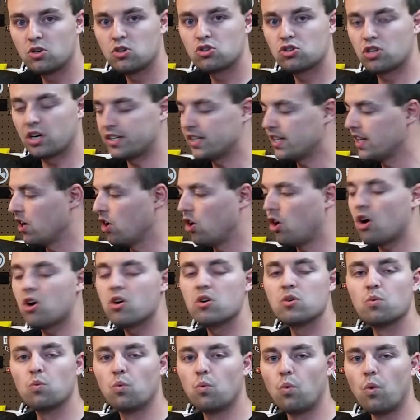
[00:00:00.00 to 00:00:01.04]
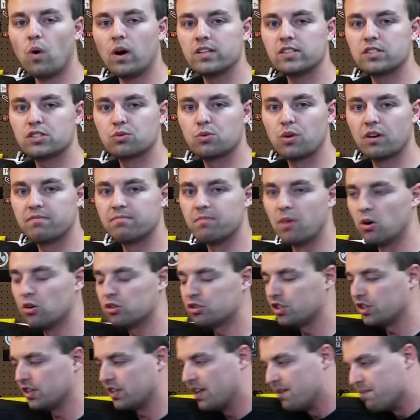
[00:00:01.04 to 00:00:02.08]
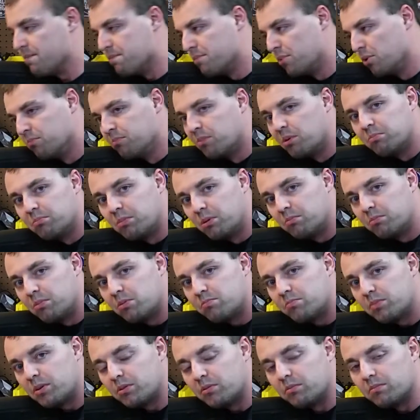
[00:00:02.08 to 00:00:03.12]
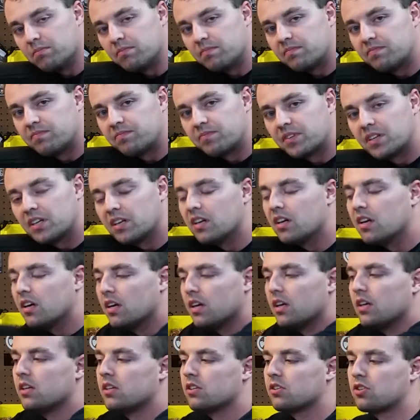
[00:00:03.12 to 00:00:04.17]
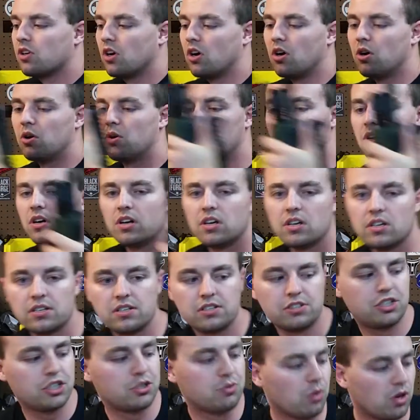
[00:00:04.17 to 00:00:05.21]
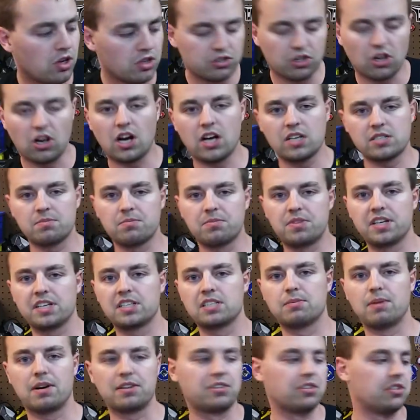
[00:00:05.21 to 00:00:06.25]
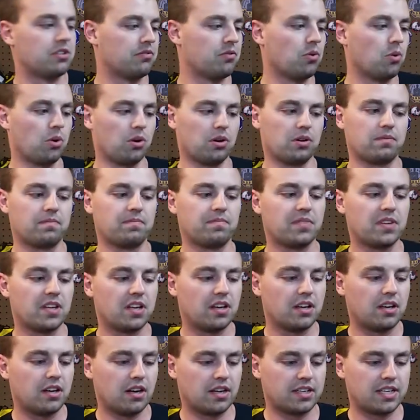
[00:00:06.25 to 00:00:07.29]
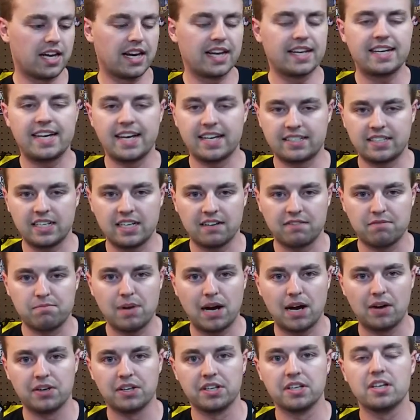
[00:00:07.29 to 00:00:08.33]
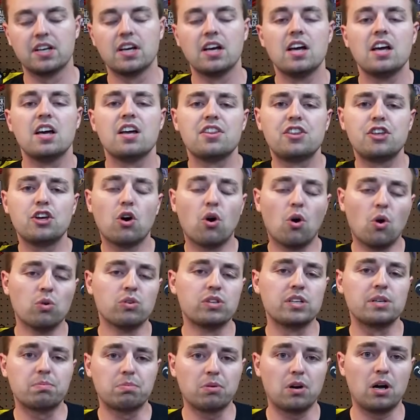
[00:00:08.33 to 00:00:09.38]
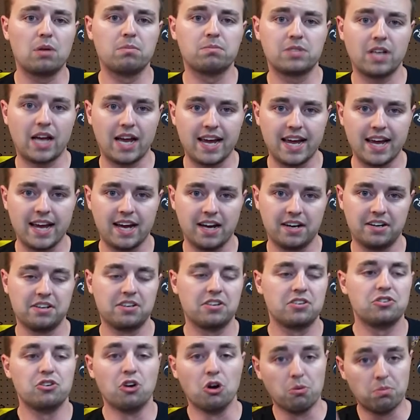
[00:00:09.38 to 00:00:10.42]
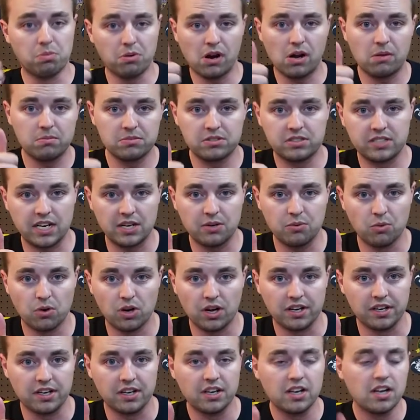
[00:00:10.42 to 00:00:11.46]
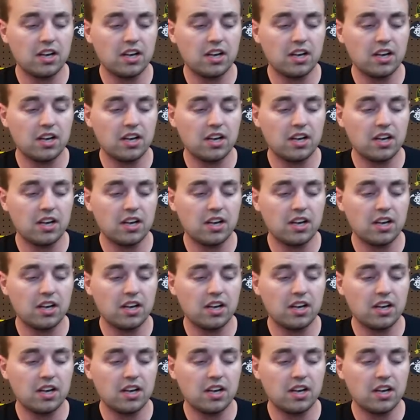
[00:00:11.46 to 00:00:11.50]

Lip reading: So I did that all in one swift motion, then boom, boom, boom, boom, boom. So just one of those awesome things about the Tavor. Again, I can't say enough about it. The only problems I had, no problems day one.